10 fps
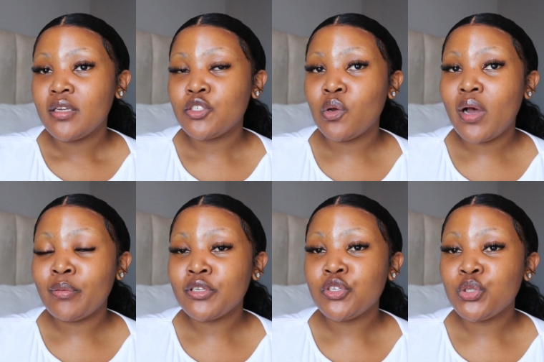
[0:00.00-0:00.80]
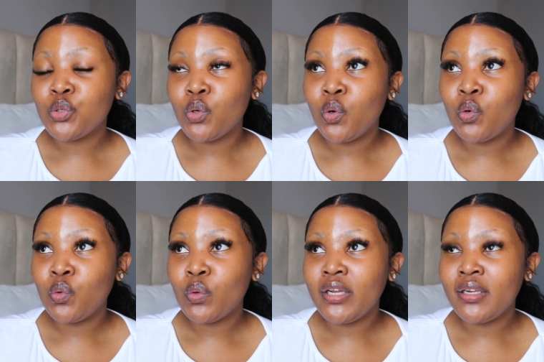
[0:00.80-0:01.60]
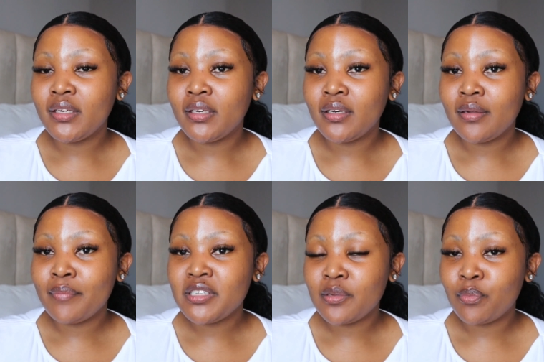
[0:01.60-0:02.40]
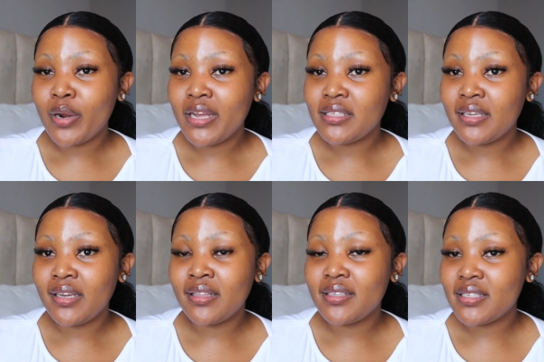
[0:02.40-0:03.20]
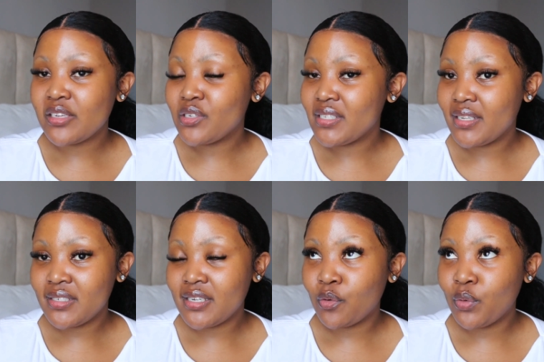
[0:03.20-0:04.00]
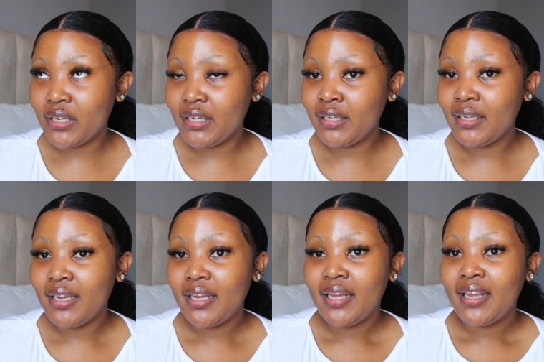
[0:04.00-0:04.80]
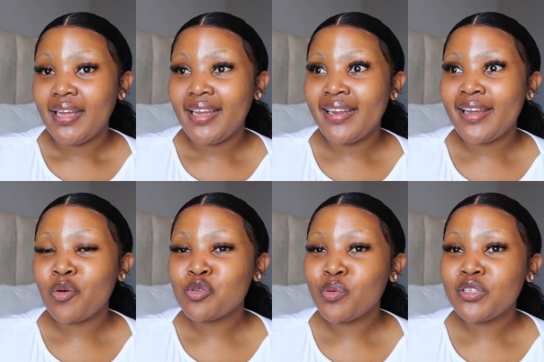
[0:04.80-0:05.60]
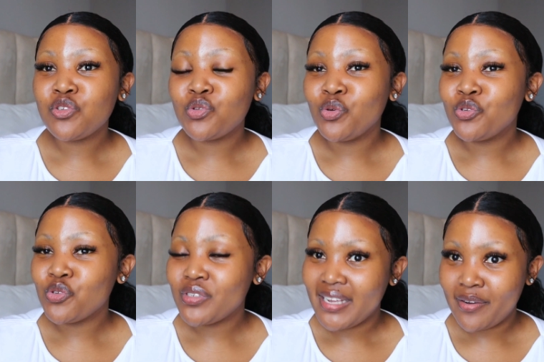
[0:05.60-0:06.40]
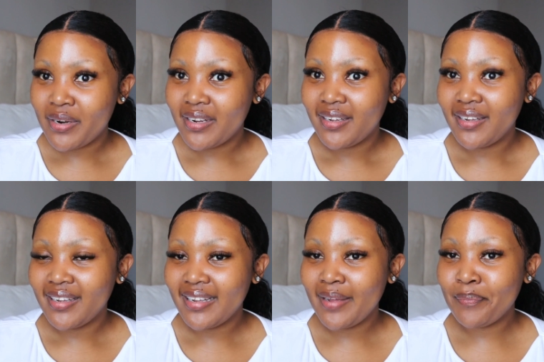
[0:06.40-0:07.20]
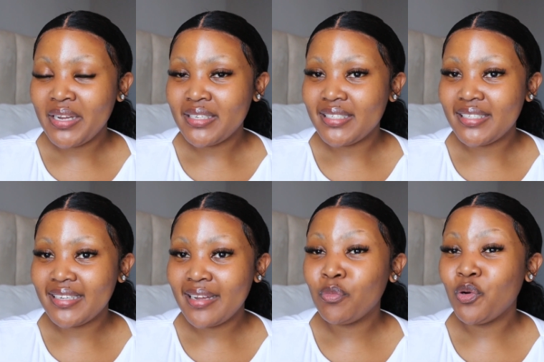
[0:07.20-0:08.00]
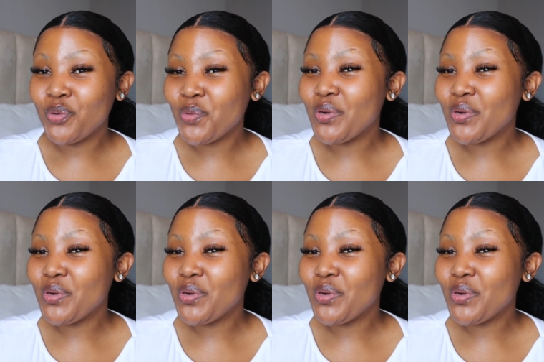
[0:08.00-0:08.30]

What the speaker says: So I wanted to go in Mr. Price and get the secret center quickly. And I also wanted to go to Zara, but it